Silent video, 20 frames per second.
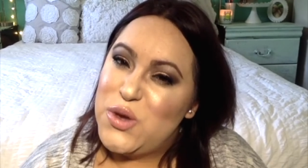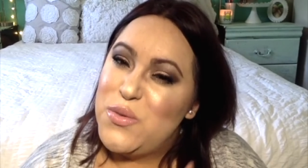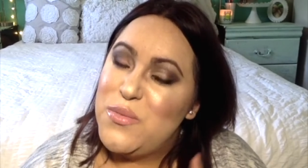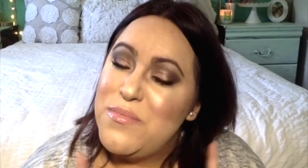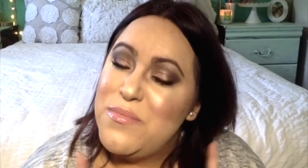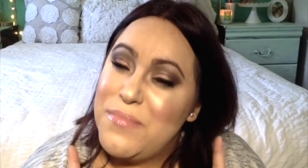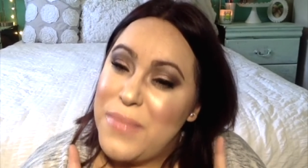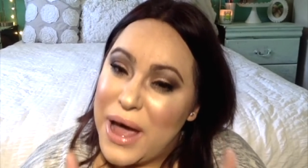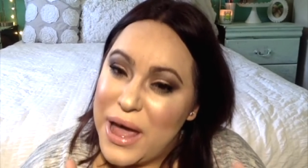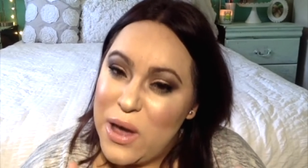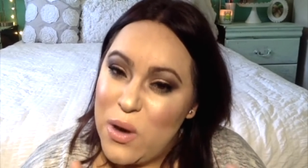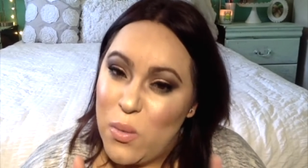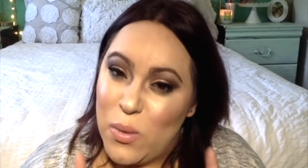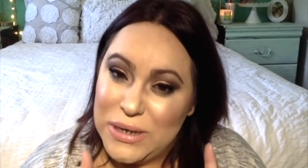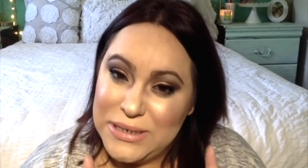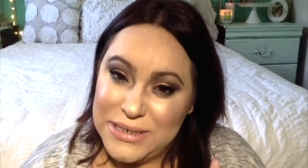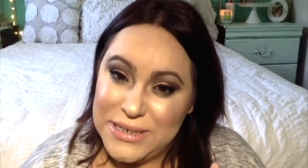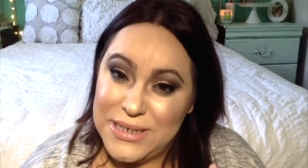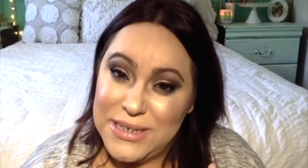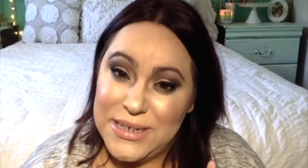you might
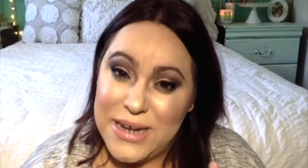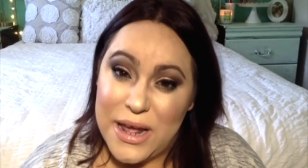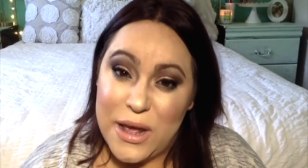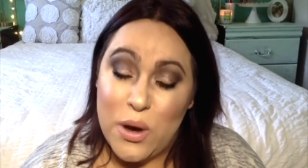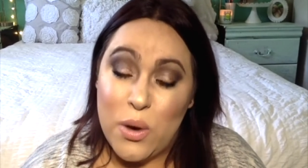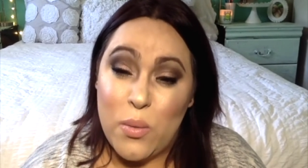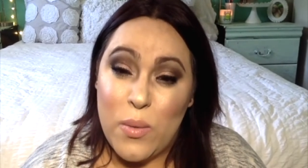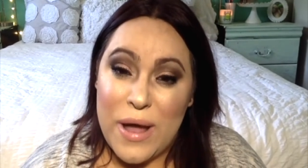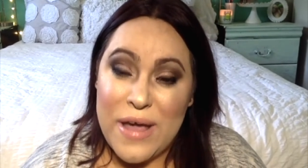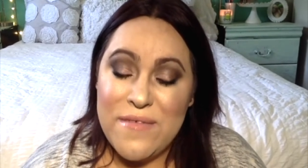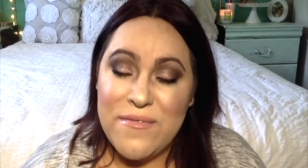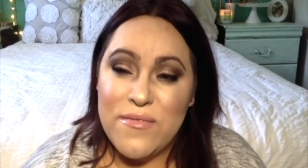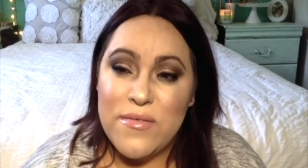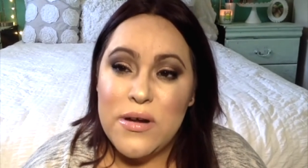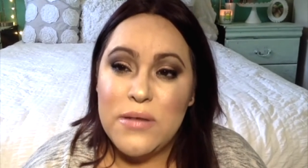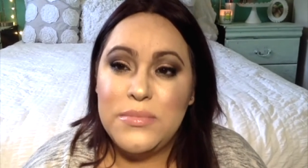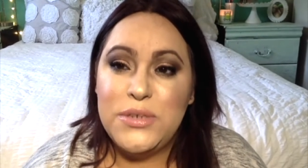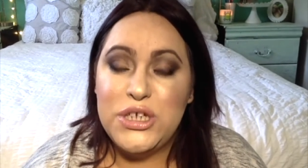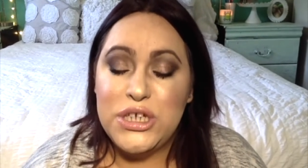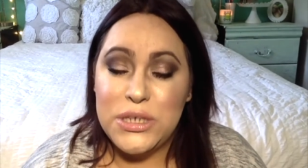want to stay away
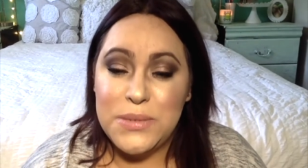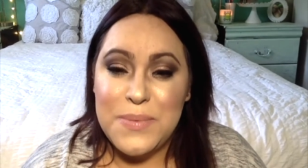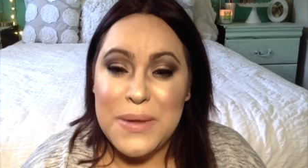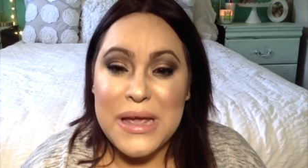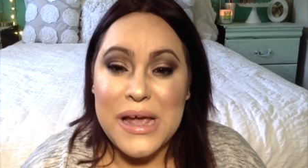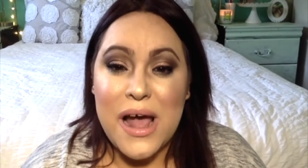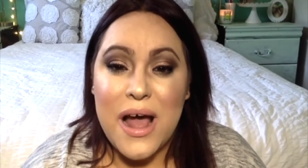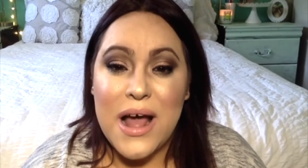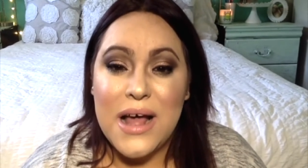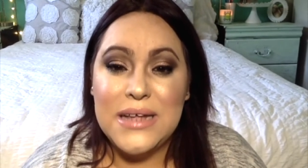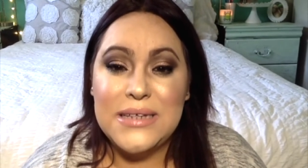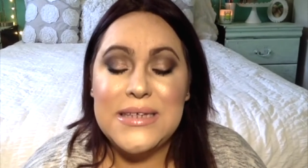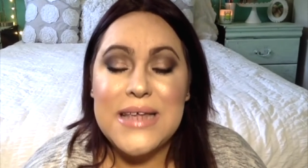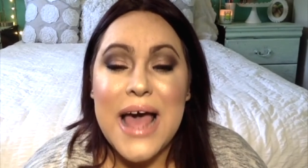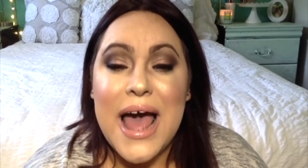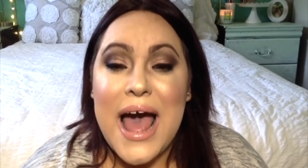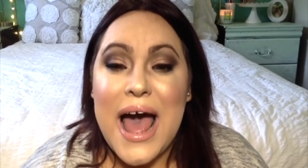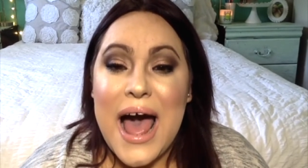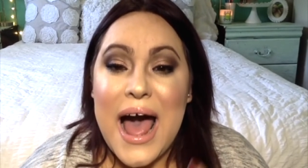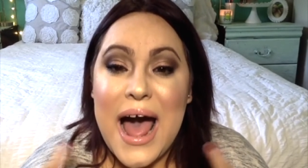from, just because
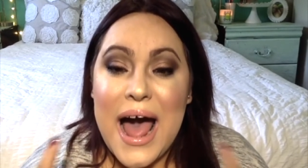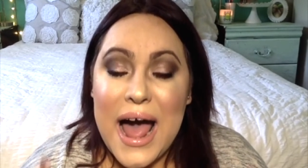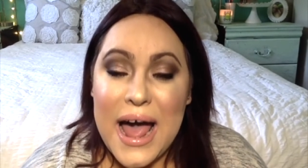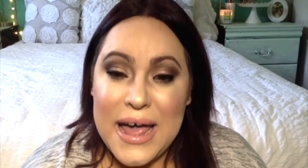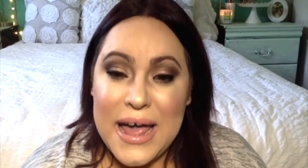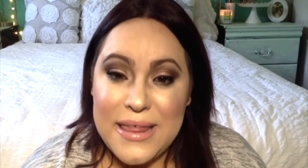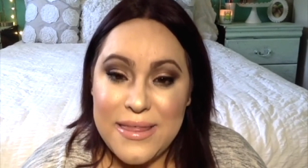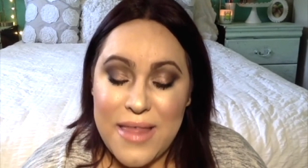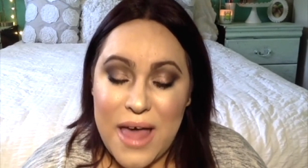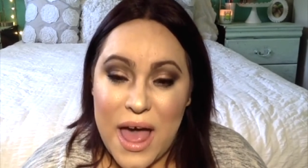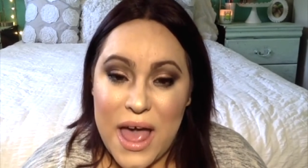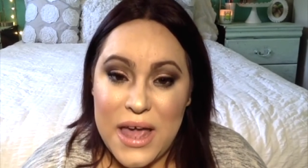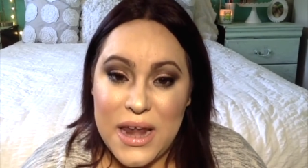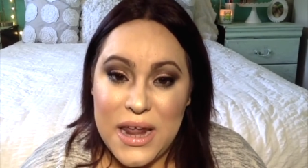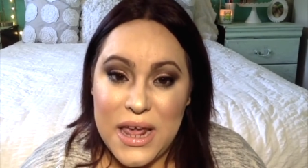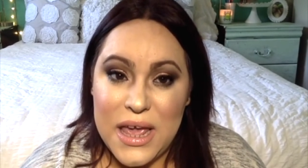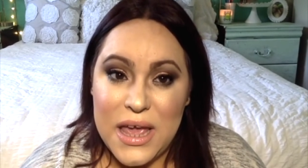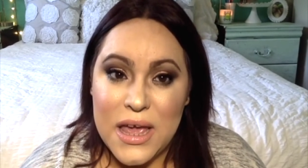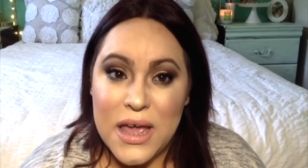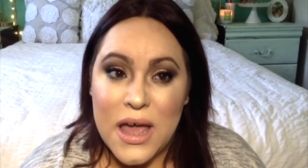
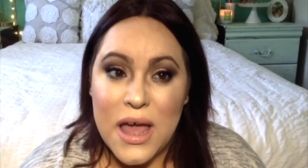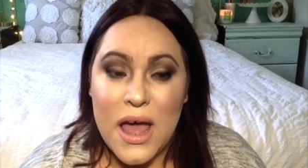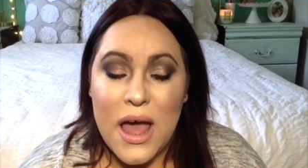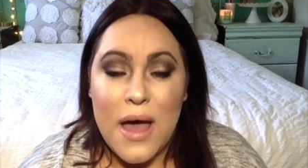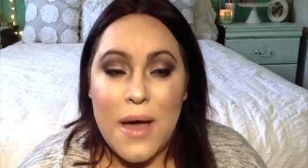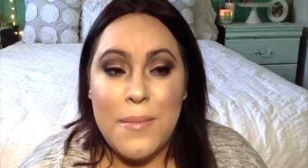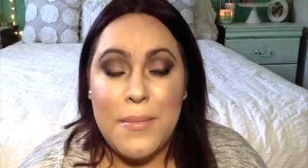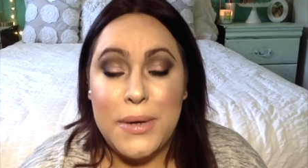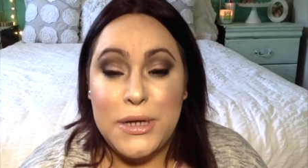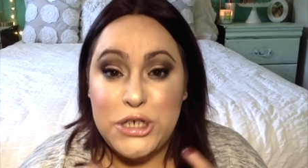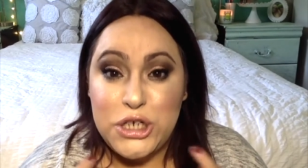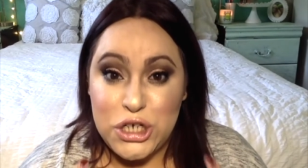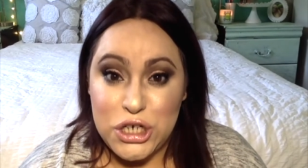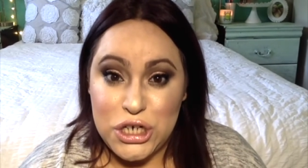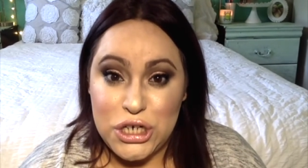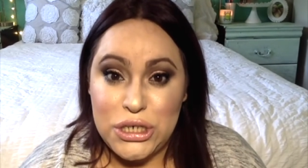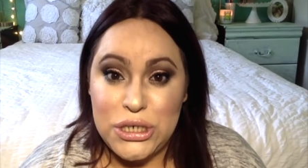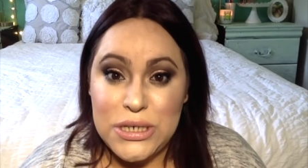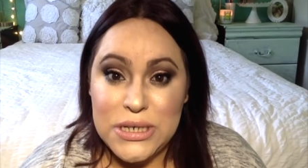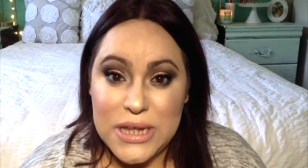highlighting
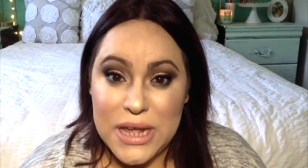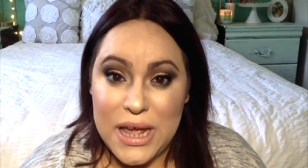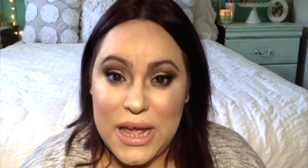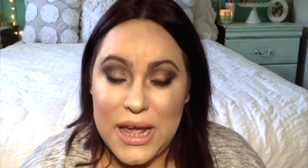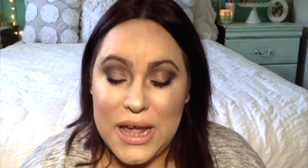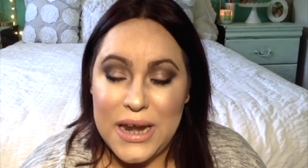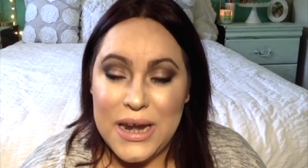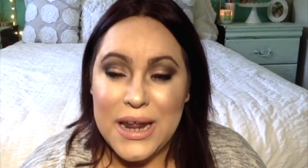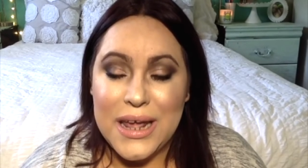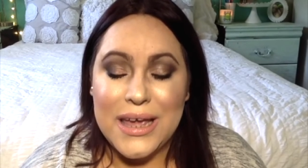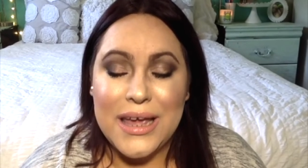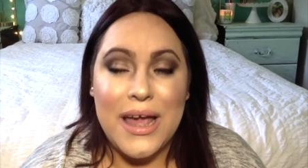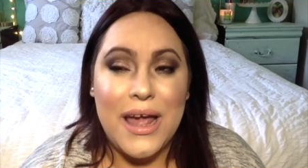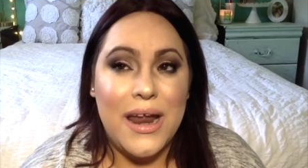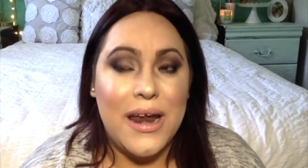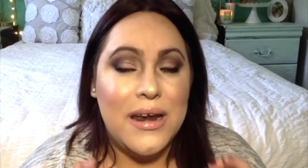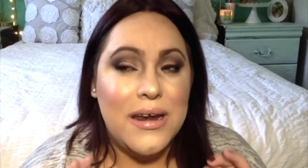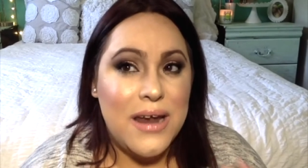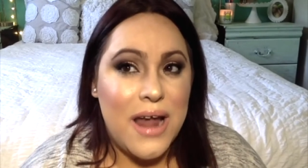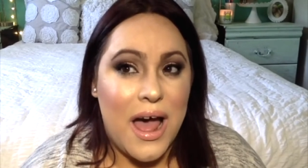mature skin
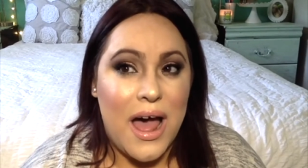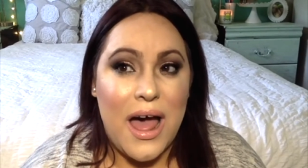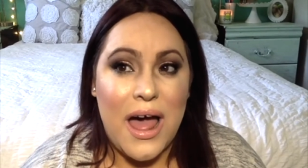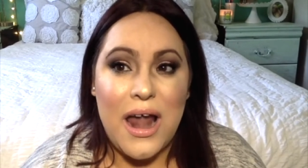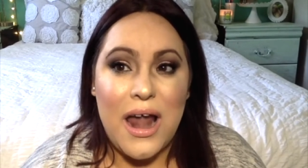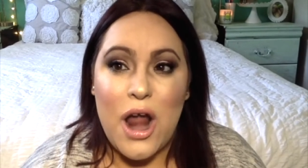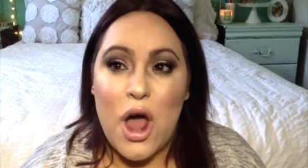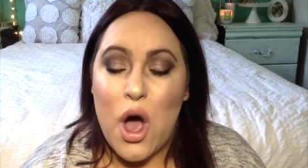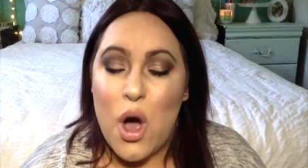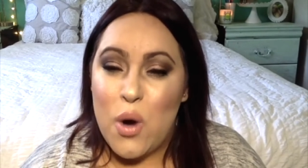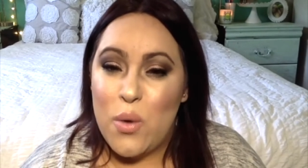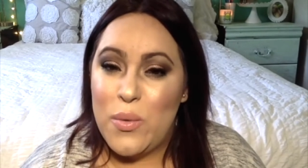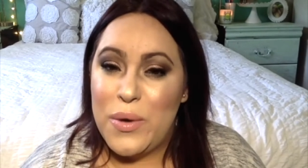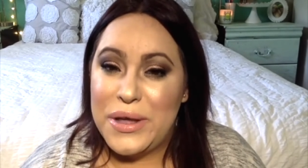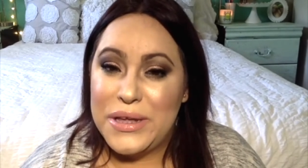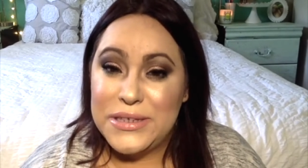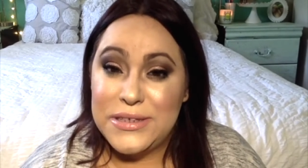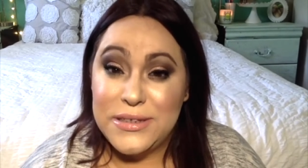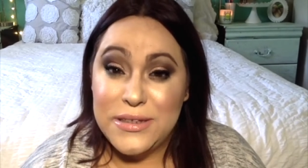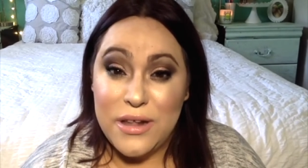cannot
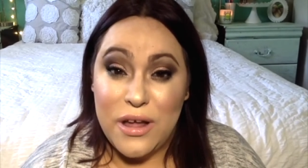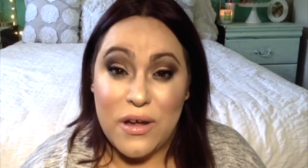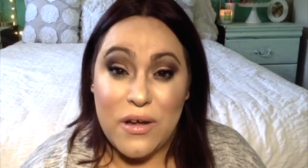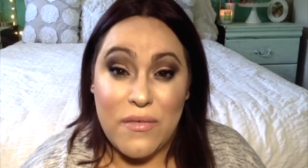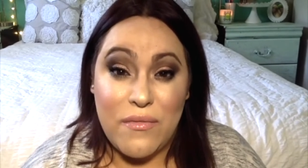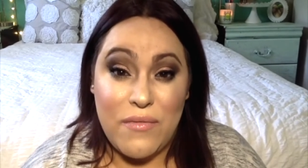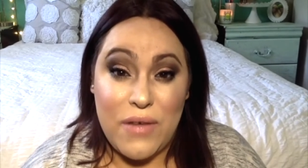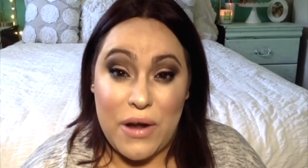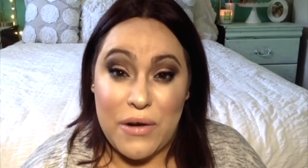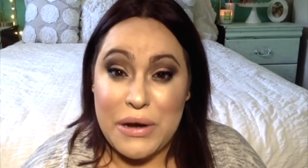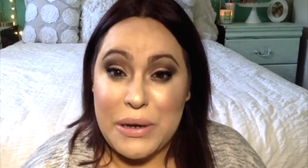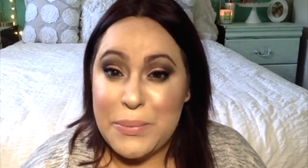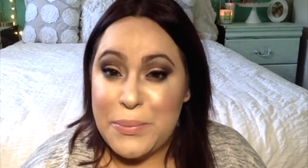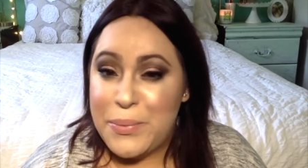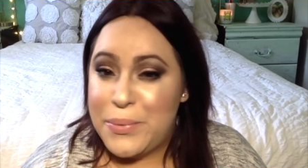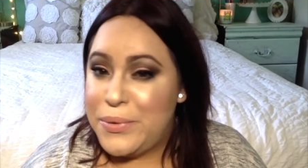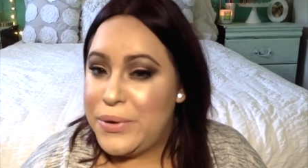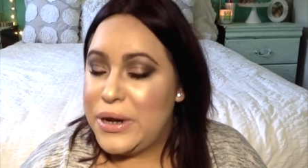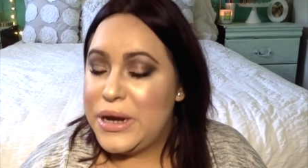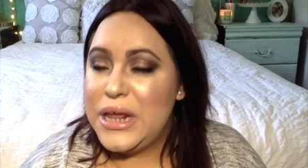always look very
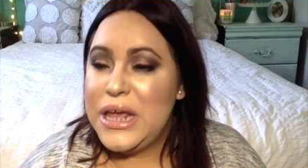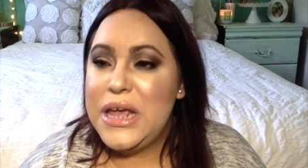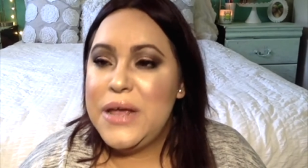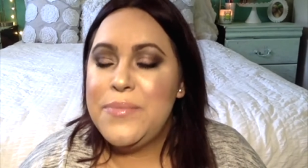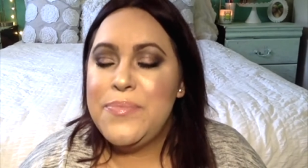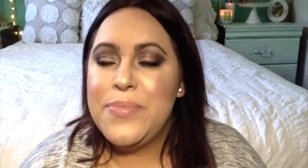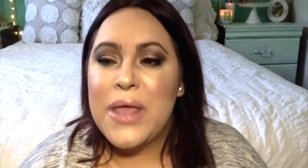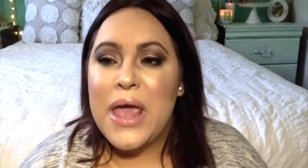pretty.